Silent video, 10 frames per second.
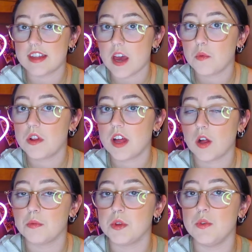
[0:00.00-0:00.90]
that will
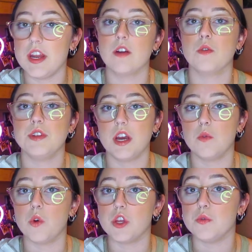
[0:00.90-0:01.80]
help you narrow
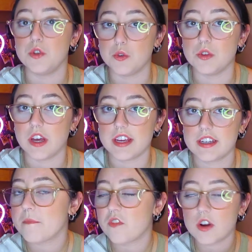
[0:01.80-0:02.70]
down what you do
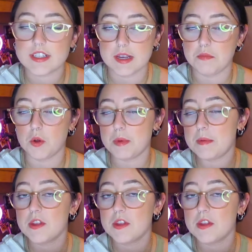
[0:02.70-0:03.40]
like. For example, maybe